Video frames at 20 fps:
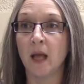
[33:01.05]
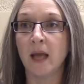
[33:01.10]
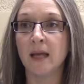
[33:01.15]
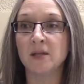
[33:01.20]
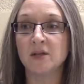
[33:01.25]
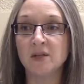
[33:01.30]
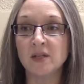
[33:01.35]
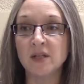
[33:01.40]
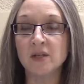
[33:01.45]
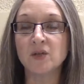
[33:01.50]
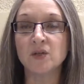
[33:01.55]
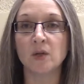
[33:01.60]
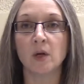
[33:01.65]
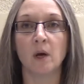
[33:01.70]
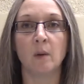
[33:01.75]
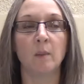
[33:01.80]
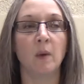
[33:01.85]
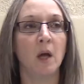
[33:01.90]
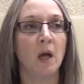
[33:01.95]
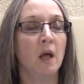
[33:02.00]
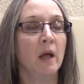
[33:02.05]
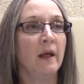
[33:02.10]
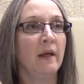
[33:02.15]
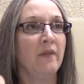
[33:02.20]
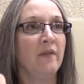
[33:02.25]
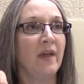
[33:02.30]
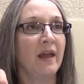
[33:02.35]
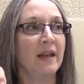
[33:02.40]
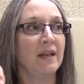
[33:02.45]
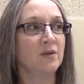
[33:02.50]
a system
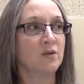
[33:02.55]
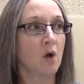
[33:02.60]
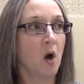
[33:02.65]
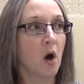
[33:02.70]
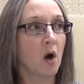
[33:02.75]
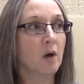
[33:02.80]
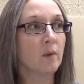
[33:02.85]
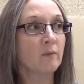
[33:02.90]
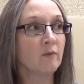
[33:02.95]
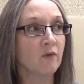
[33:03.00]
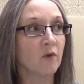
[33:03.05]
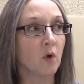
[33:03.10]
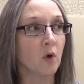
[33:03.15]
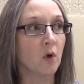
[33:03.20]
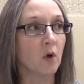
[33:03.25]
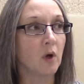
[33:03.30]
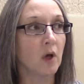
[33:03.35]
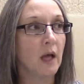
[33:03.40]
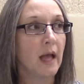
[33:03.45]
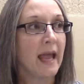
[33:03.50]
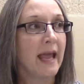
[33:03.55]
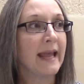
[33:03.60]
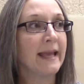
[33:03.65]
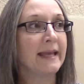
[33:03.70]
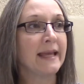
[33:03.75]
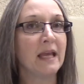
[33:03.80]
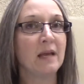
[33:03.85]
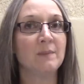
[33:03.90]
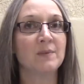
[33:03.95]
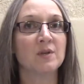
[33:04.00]
that is harmful and
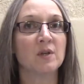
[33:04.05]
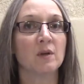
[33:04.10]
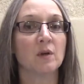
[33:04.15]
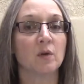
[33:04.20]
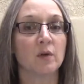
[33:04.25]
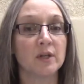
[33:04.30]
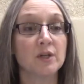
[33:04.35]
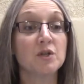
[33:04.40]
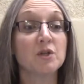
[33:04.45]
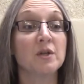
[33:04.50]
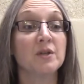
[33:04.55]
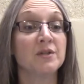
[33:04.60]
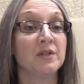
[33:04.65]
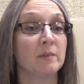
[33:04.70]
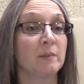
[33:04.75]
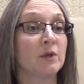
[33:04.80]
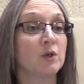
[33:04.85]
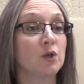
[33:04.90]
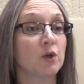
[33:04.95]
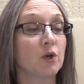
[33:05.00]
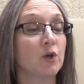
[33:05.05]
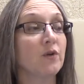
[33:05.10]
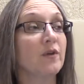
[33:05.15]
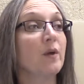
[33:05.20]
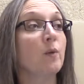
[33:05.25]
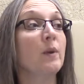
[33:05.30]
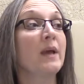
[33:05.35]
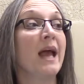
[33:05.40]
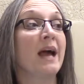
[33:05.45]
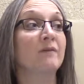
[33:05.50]
keeps Christians immature,
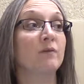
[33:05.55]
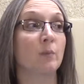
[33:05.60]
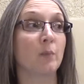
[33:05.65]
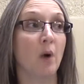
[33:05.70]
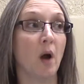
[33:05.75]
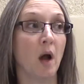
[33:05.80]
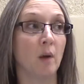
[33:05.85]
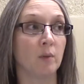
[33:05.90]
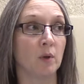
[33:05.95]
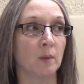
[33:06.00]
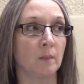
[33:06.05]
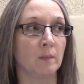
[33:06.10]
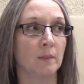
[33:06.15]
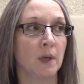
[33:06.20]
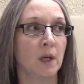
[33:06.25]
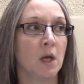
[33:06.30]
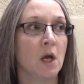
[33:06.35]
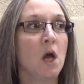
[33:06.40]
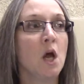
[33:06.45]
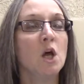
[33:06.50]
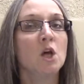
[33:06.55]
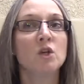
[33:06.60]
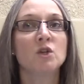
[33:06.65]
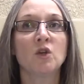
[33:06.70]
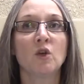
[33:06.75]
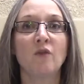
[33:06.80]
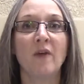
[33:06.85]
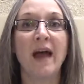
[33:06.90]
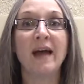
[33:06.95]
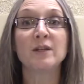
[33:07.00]
then we have a problem.
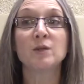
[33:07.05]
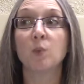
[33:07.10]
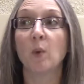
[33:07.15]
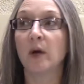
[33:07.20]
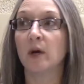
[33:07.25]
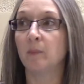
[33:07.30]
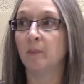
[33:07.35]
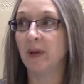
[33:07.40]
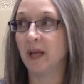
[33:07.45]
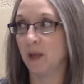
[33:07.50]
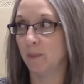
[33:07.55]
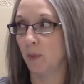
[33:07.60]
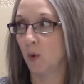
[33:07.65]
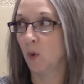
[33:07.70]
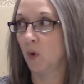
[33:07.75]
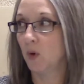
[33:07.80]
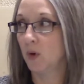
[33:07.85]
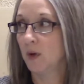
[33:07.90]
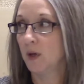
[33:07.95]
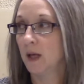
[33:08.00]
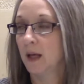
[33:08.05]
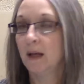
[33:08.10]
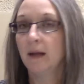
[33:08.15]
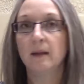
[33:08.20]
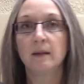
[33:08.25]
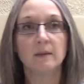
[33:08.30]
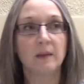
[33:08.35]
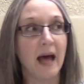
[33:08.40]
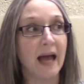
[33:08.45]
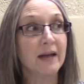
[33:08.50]
So that's where people
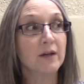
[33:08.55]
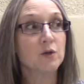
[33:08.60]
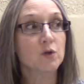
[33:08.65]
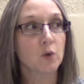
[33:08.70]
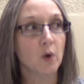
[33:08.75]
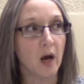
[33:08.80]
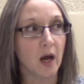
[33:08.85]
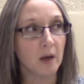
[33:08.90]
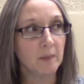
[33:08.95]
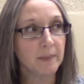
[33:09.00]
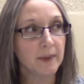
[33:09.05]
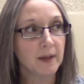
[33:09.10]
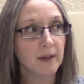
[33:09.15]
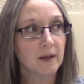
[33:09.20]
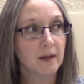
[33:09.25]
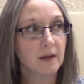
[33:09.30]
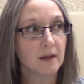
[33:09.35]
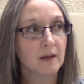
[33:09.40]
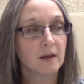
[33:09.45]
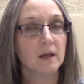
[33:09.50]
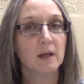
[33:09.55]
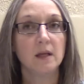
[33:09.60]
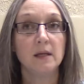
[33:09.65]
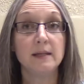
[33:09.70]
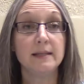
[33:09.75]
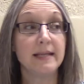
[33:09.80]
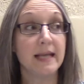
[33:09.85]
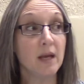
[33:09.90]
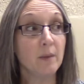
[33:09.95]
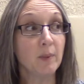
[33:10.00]
like Trump,
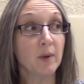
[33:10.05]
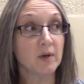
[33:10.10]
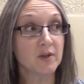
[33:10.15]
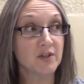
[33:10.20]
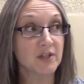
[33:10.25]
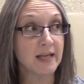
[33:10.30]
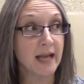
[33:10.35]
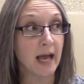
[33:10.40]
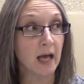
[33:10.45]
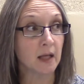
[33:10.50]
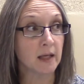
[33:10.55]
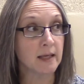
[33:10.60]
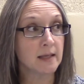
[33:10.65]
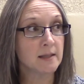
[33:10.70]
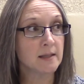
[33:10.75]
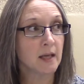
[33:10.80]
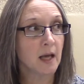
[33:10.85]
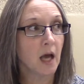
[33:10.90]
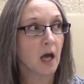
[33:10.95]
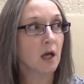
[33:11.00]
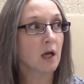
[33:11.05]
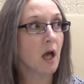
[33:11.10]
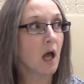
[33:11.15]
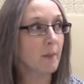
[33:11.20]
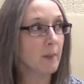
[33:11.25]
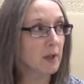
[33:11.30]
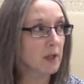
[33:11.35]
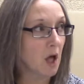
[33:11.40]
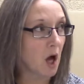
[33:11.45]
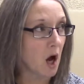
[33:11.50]
D personalities,
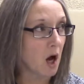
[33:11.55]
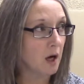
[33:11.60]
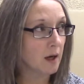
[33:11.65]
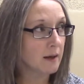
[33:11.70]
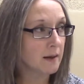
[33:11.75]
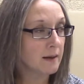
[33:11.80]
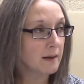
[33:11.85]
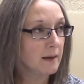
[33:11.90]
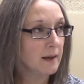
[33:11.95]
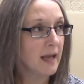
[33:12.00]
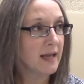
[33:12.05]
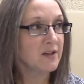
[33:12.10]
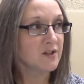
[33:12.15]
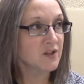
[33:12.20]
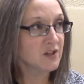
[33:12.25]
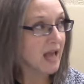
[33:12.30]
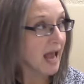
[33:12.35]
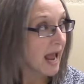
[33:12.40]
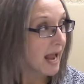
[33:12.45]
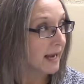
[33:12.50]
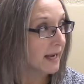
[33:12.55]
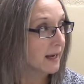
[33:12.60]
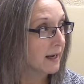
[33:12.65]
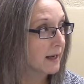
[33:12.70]
come along and say